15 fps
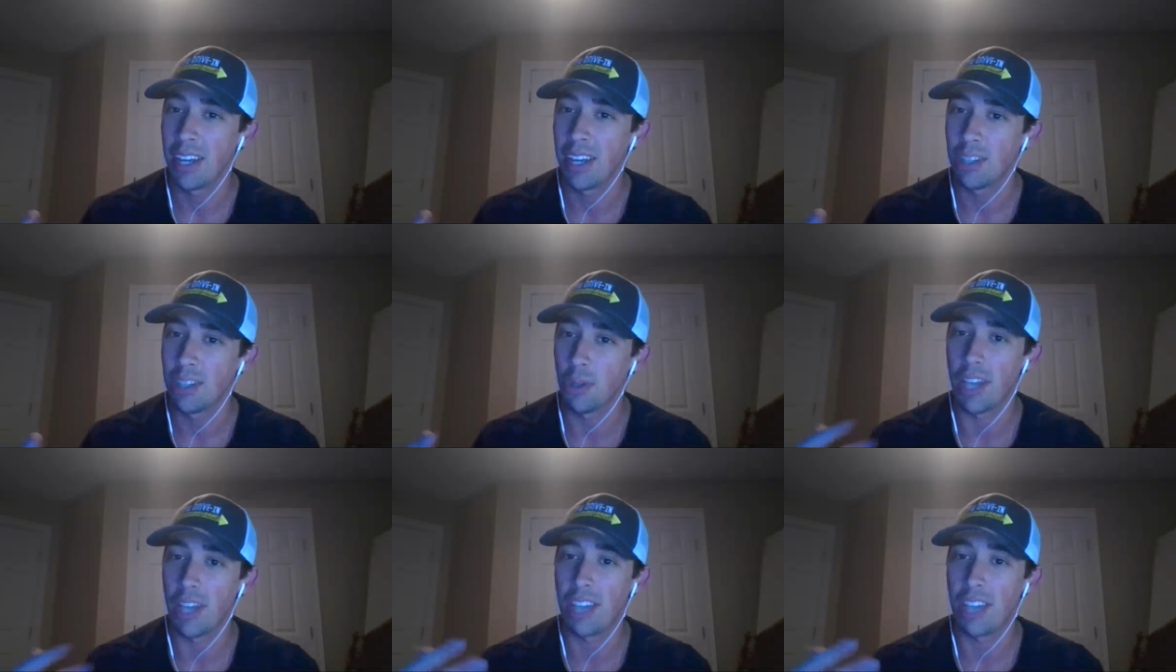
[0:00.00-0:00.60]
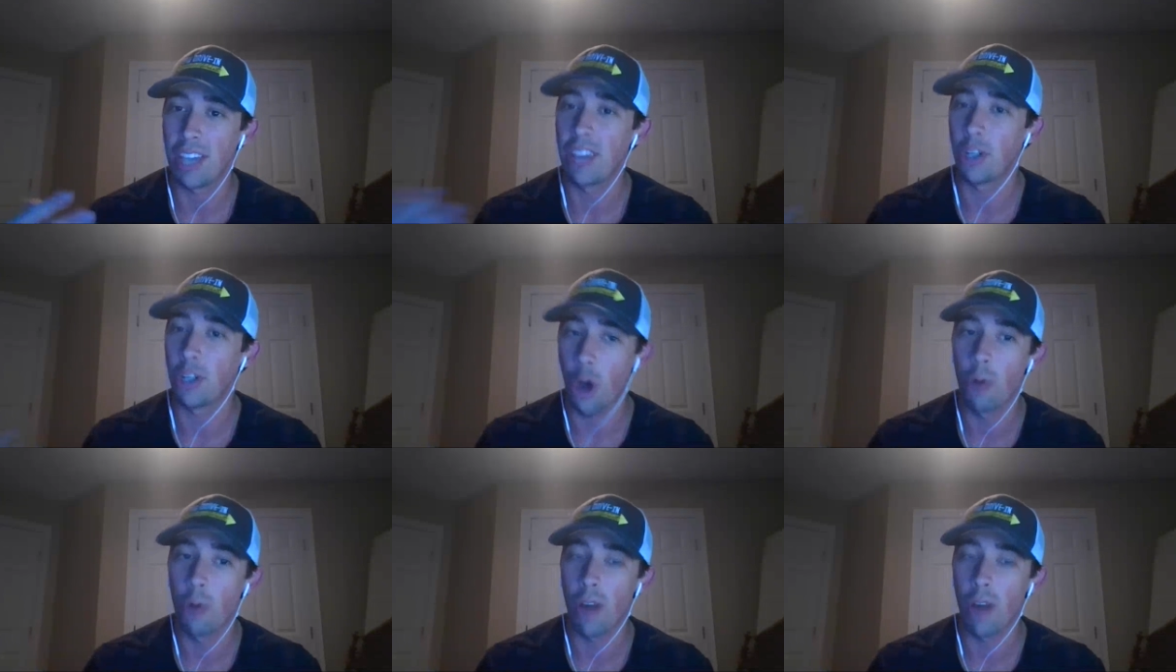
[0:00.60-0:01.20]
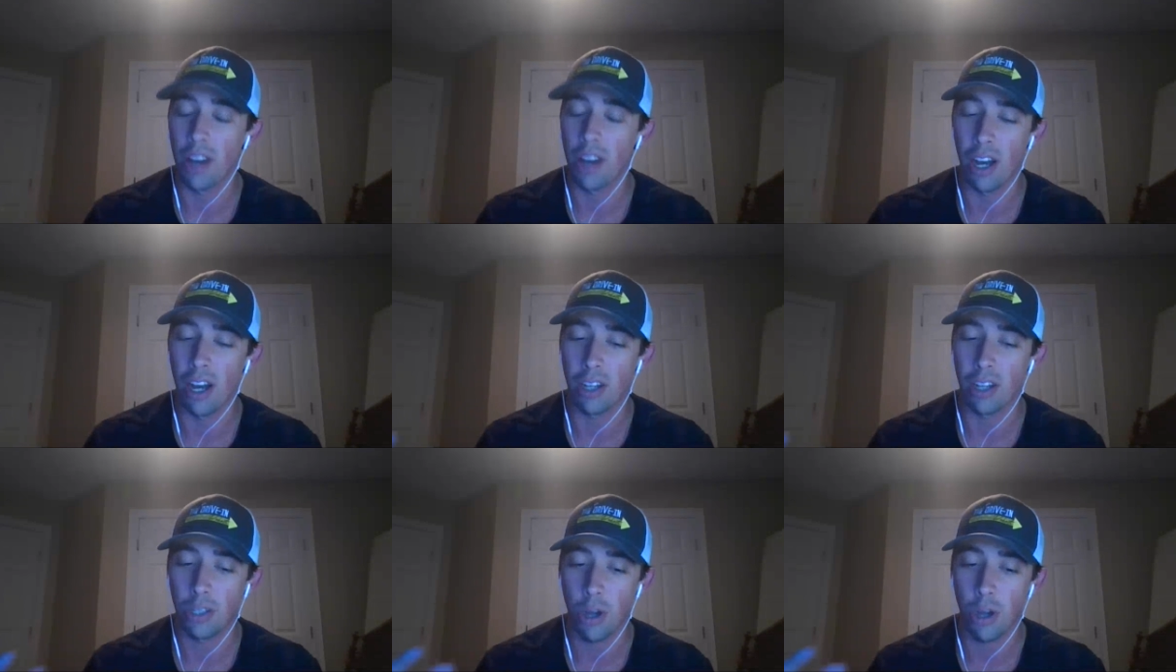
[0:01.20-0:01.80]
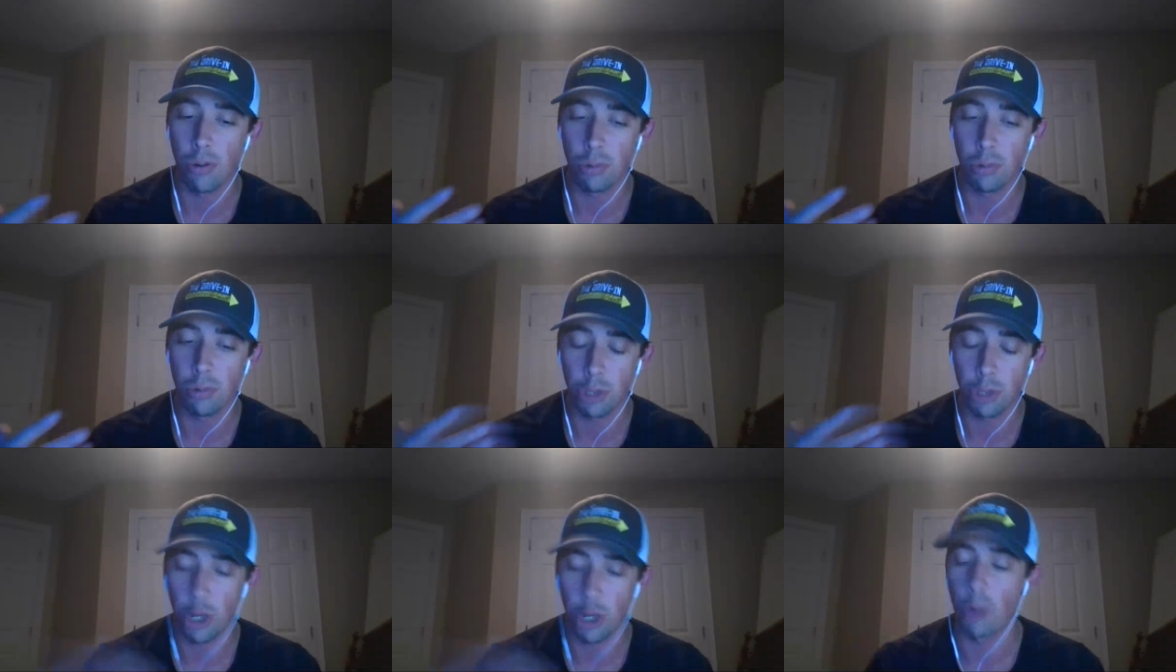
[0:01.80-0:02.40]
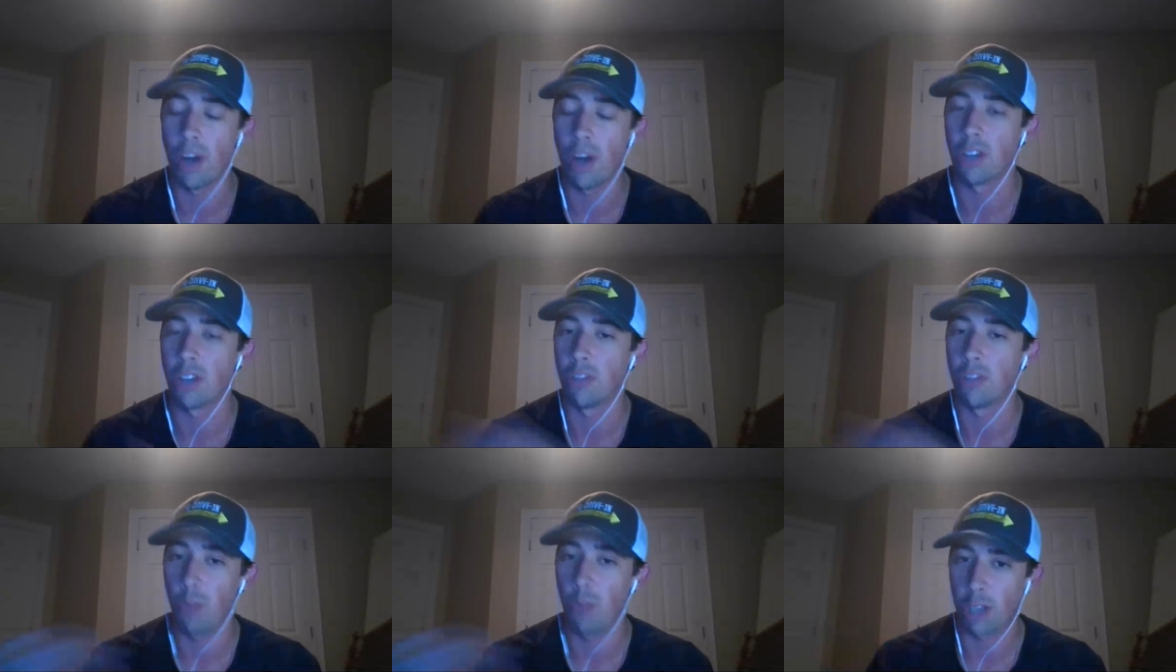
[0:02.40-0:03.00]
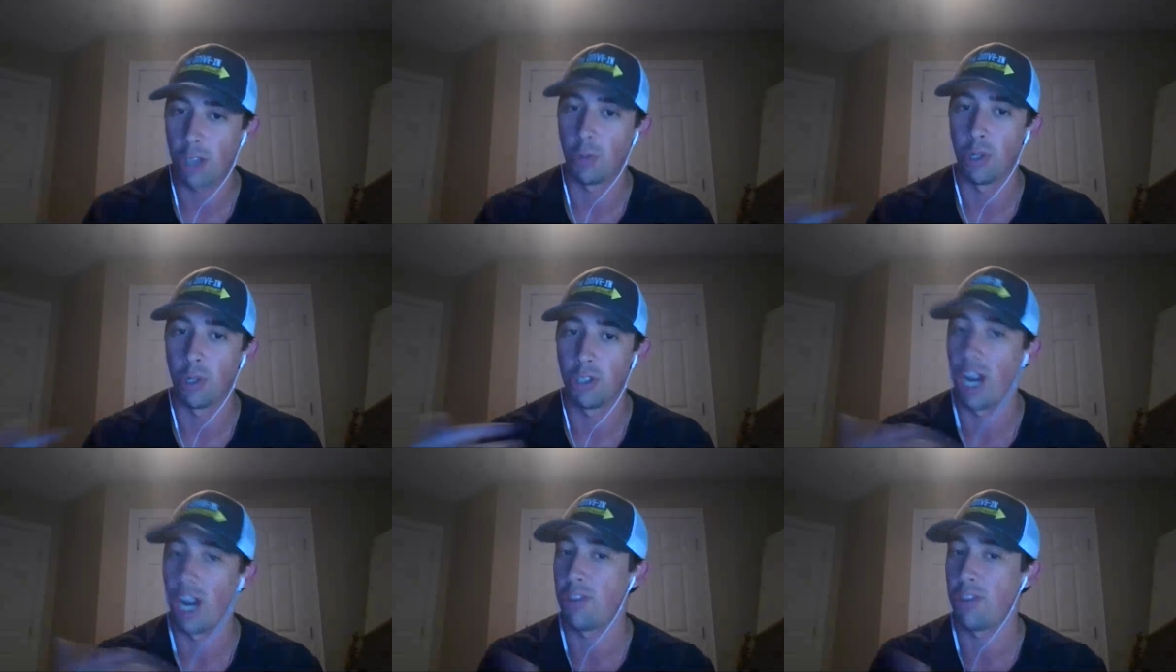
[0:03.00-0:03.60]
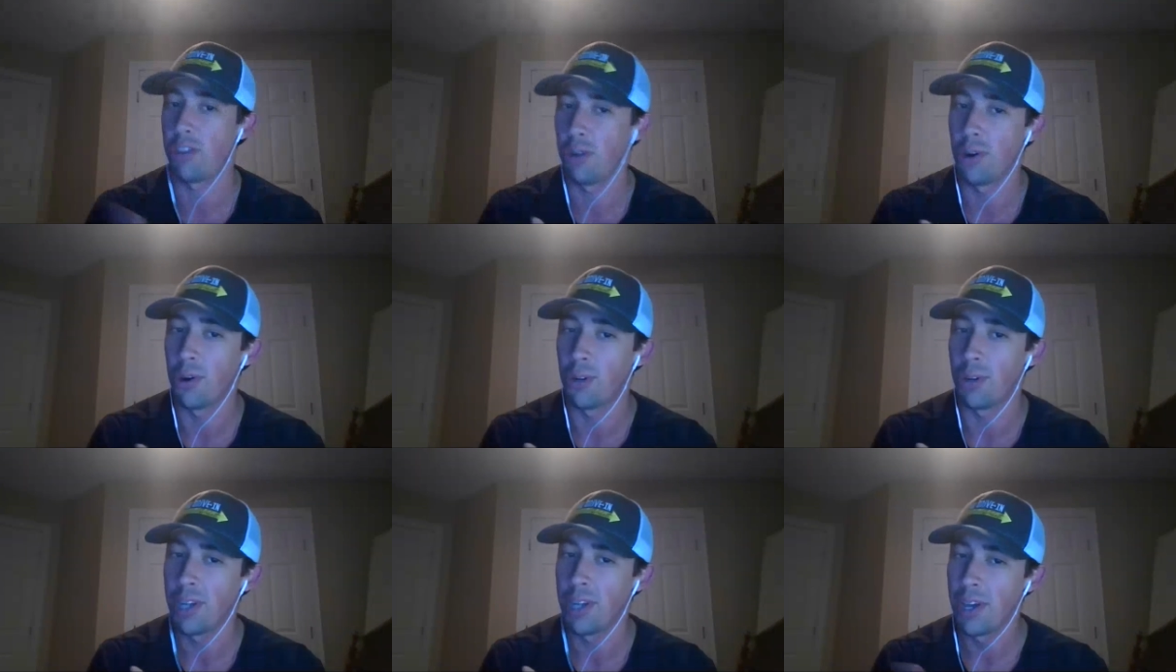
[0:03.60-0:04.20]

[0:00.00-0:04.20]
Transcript: So like they had the co uh, co showrunners of Westworld, Jonathan Nolan,